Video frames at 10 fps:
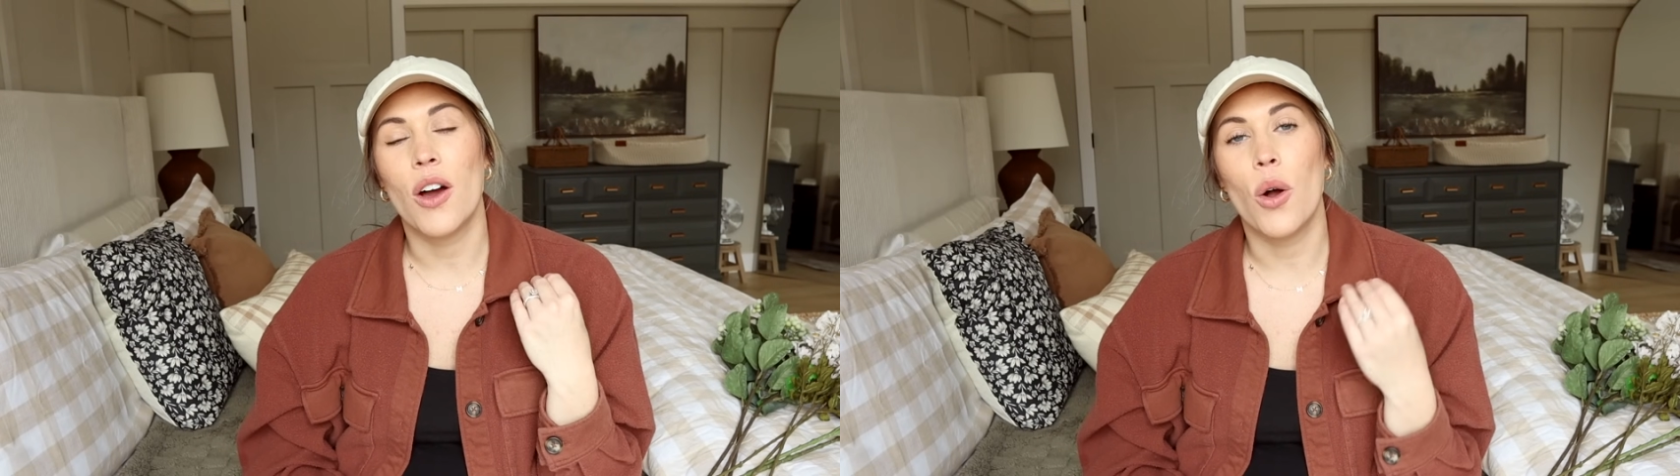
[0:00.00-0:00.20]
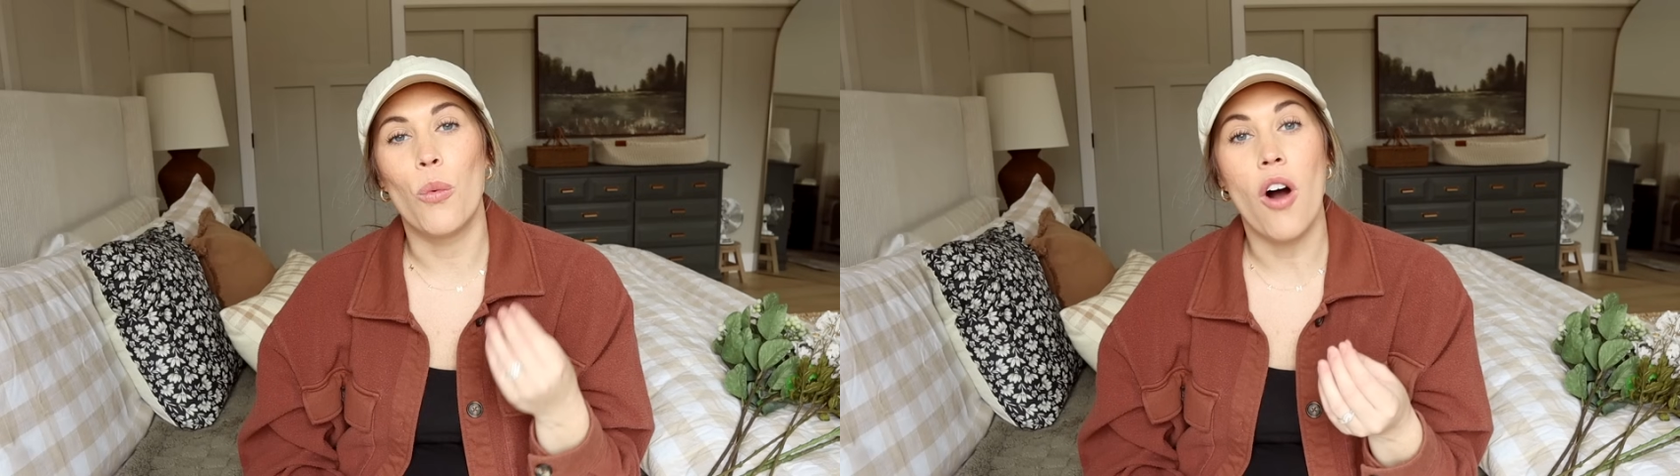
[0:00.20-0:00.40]

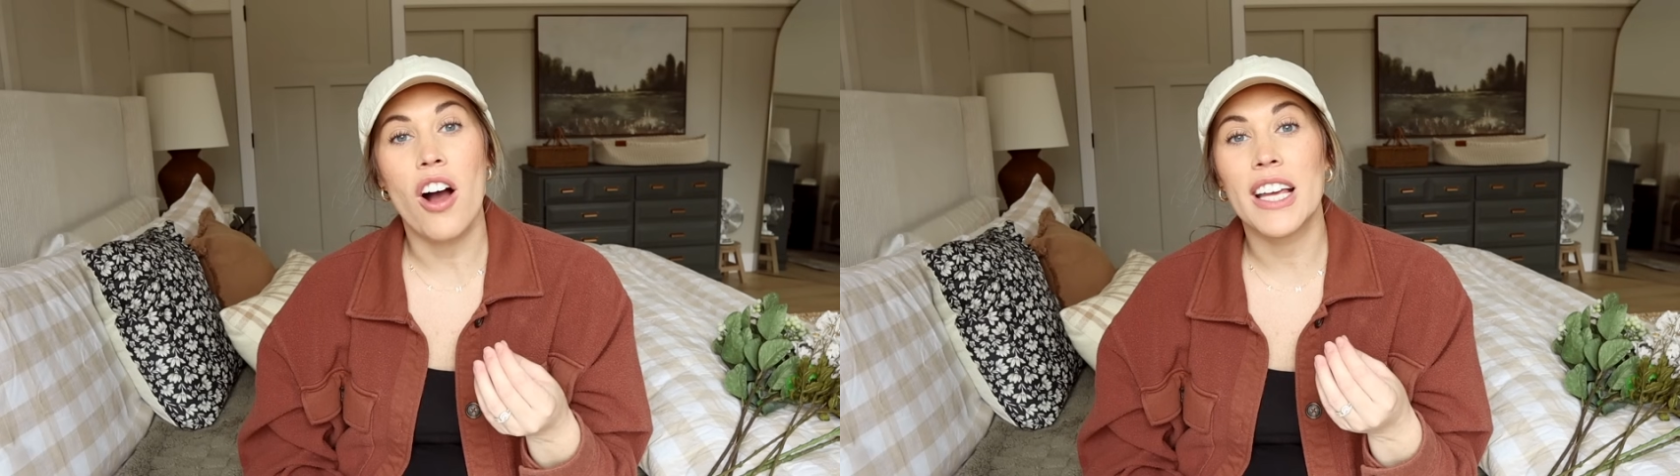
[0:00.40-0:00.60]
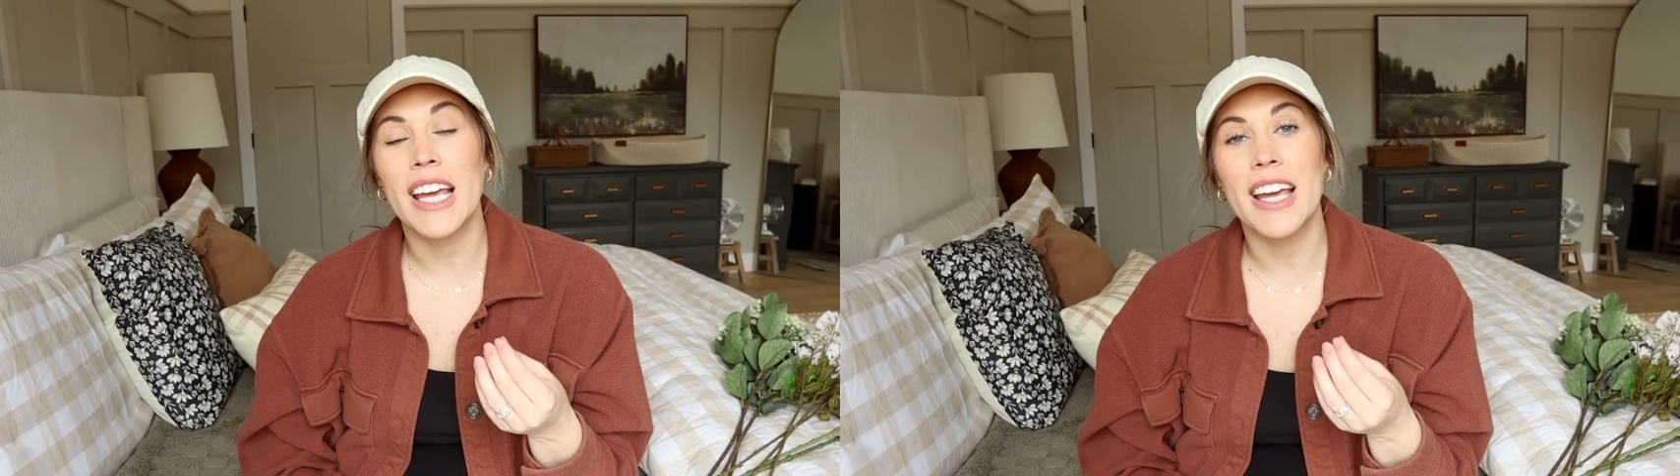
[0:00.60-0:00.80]

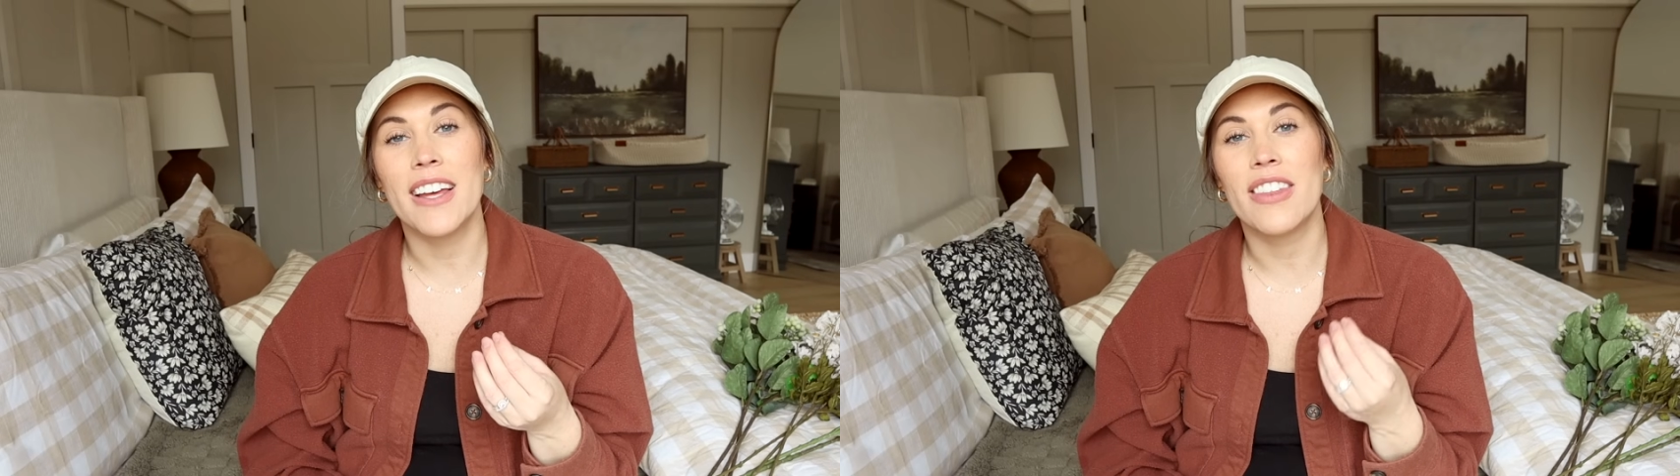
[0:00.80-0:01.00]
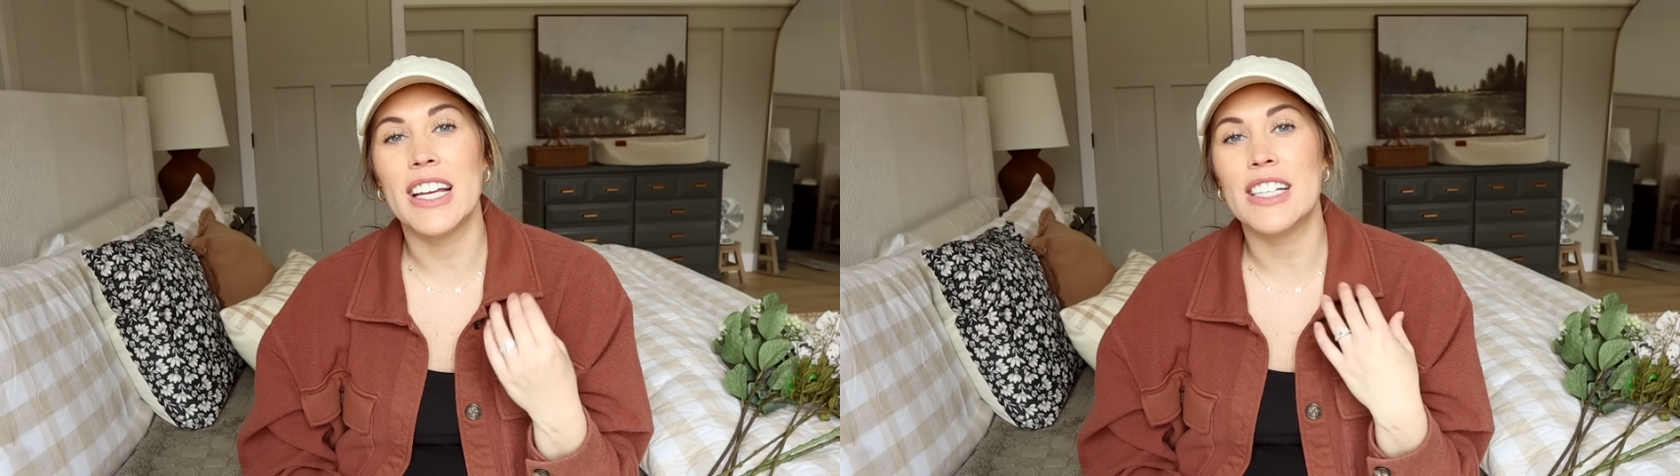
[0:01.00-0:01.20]

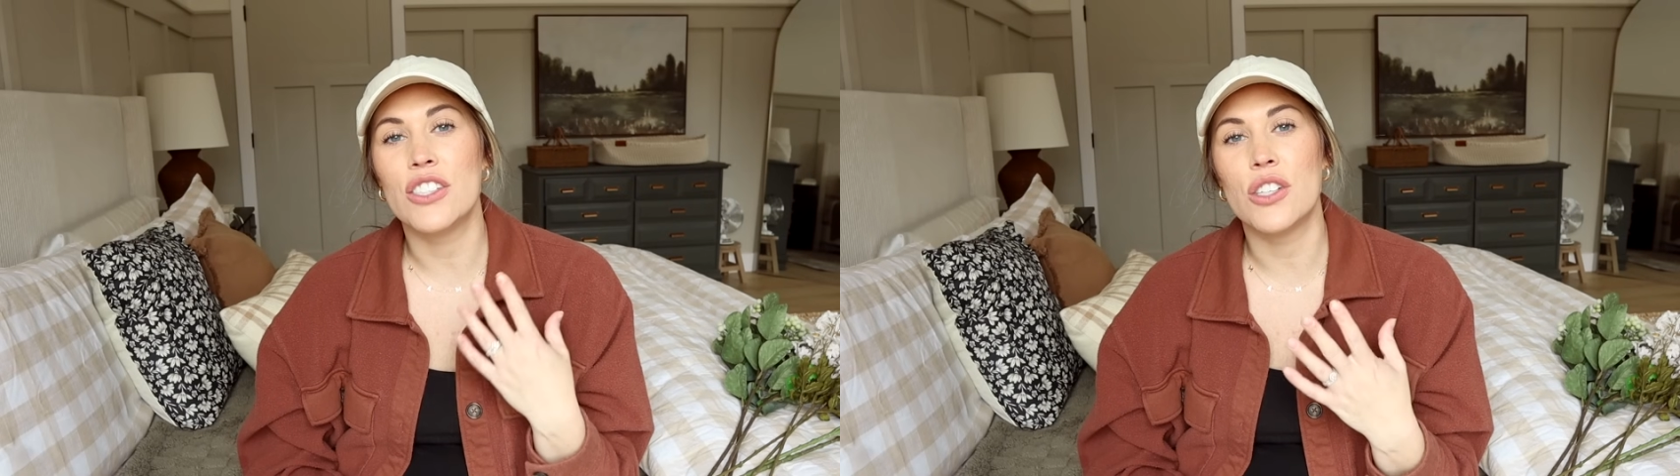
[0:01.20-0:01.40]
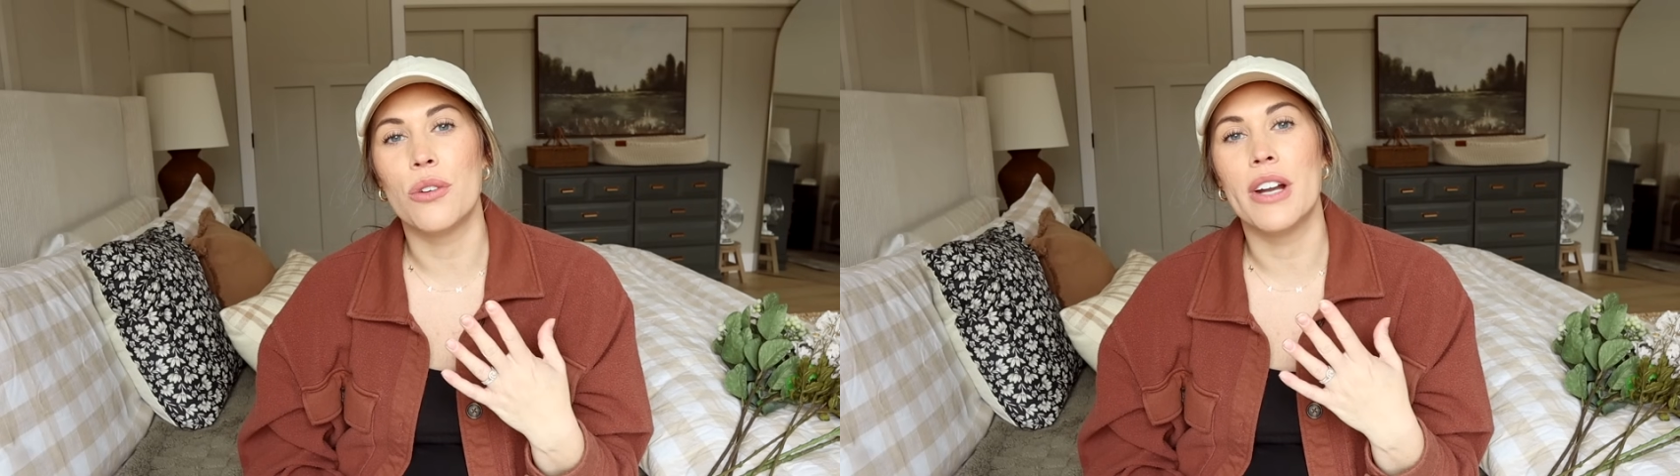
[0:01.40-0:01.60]
walking, that is
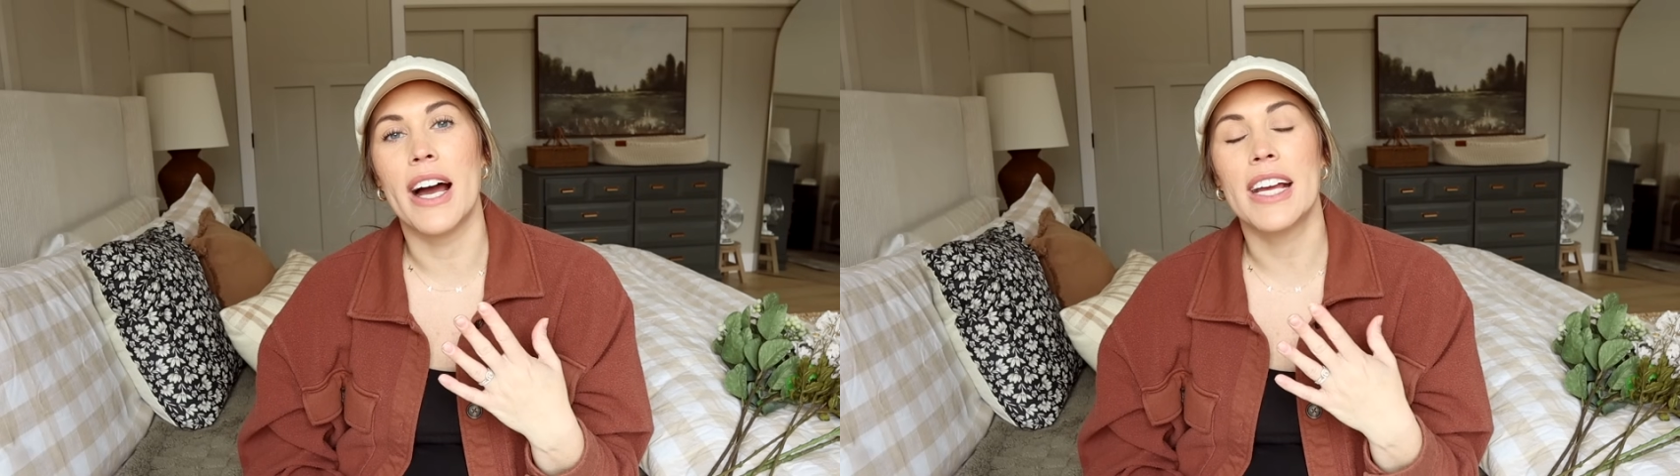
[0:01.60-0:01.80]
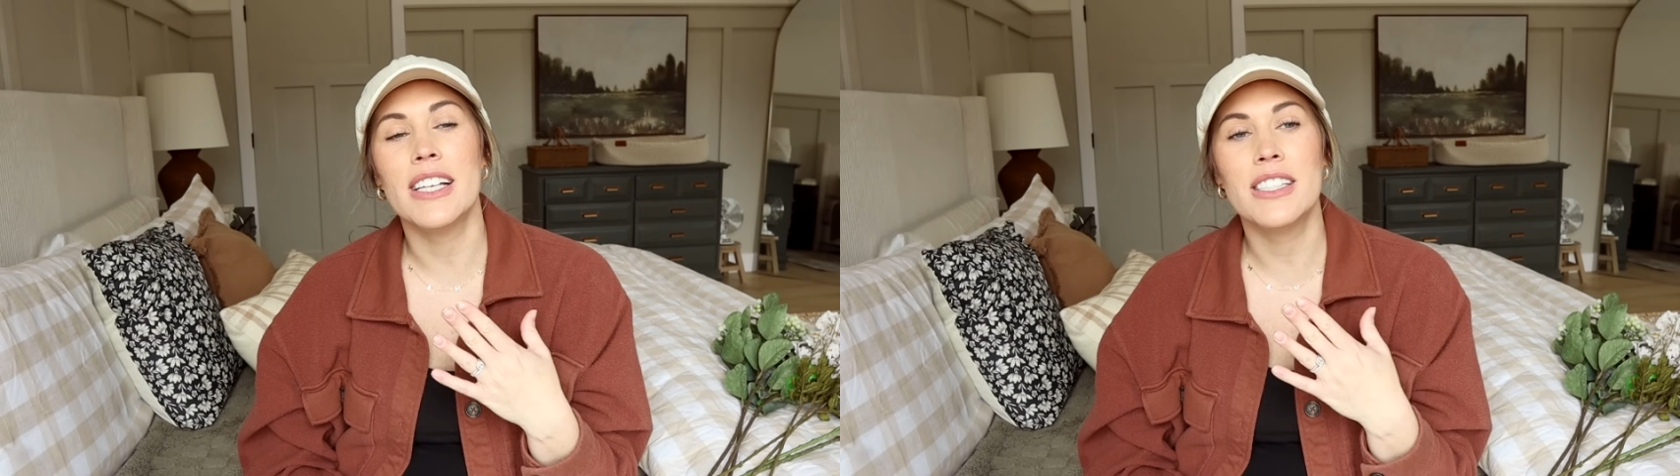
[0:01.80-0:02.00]
so
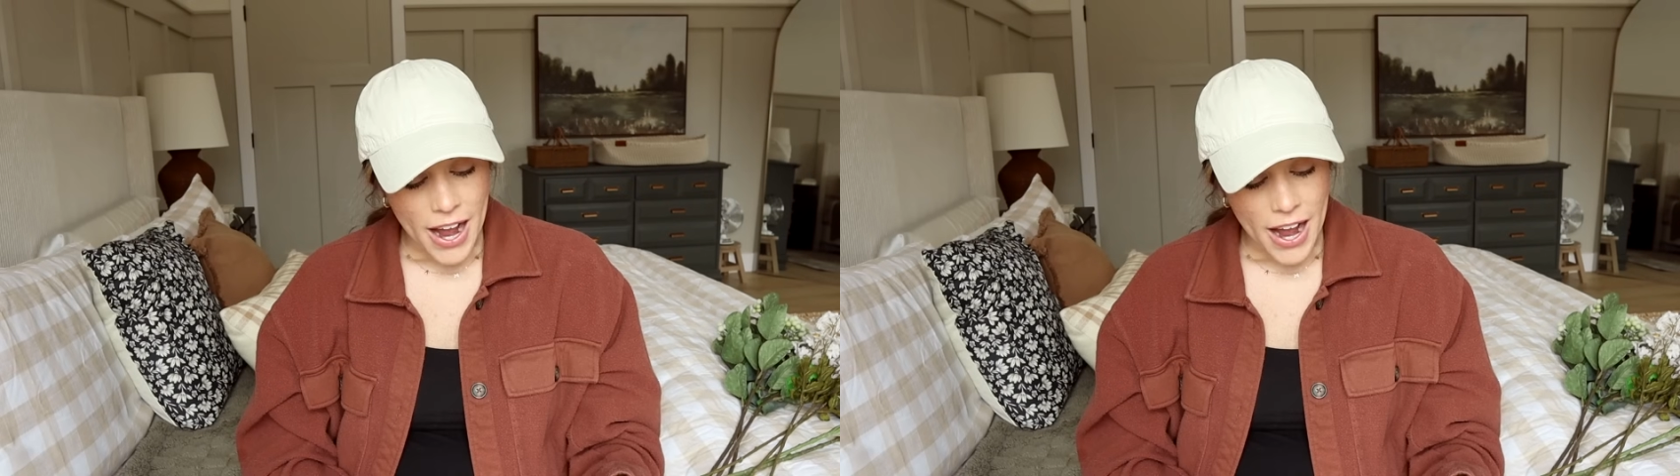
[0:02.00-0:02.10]
nice.